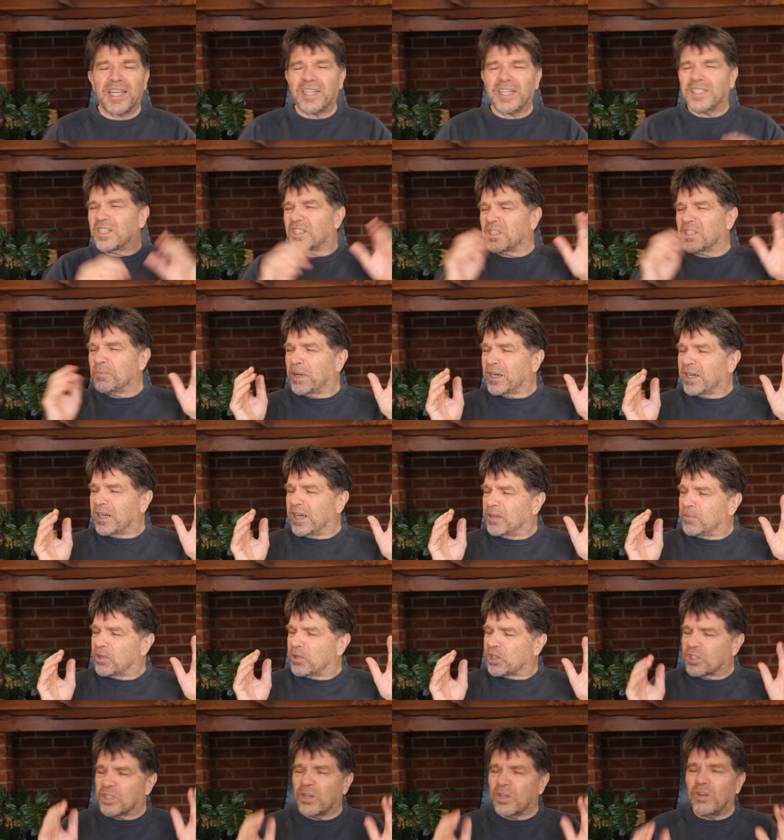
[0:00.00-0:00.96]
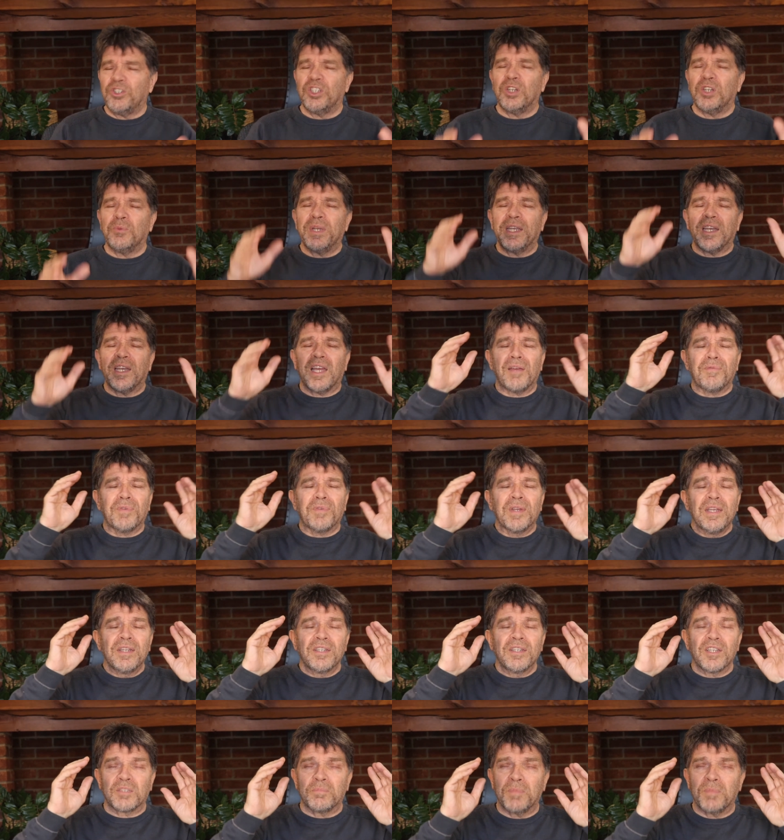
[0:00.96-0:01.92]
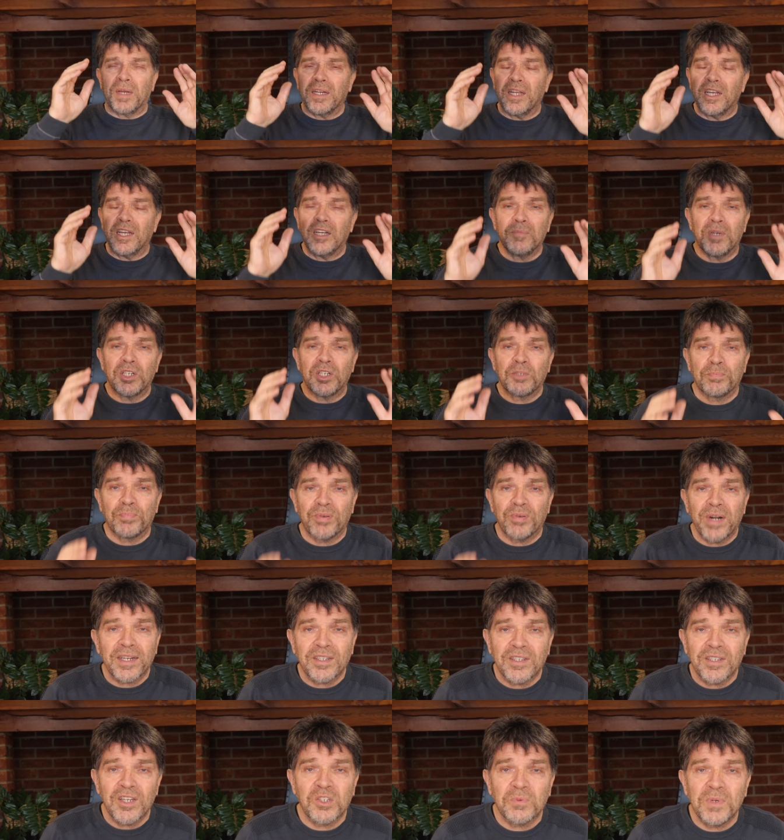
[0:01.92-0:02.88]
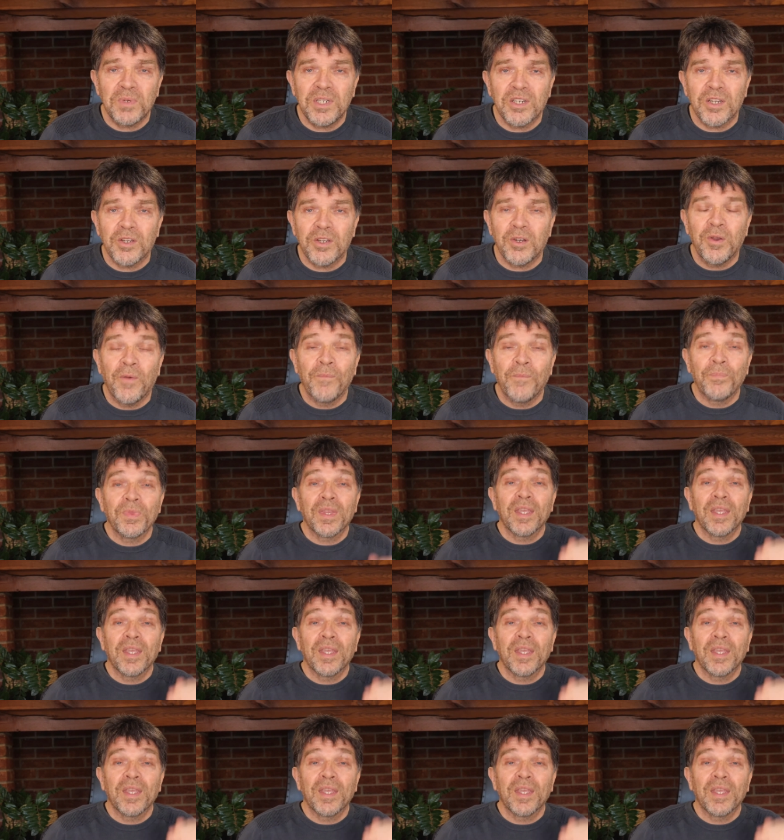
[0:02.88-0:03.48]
It doesn't matter how much coaching we have, it doesn't matter how much practice we do,